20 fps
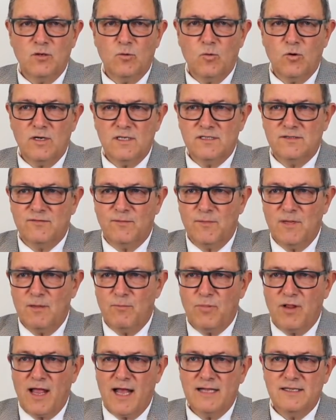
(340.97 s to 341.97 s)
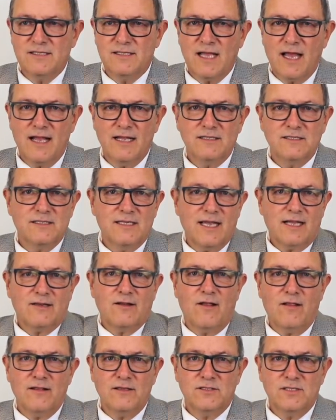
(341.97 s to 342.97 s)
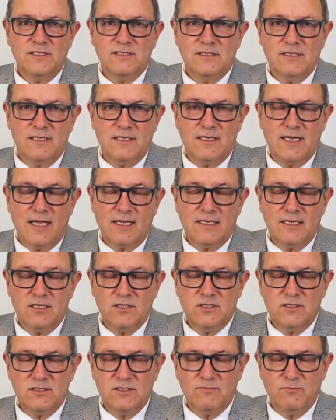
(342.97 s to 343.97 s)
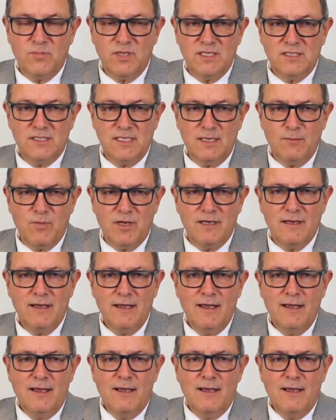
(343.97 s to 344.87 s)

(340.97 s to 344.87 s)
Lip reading: Awards from the Applied Science Technologists and Technicians of BC. But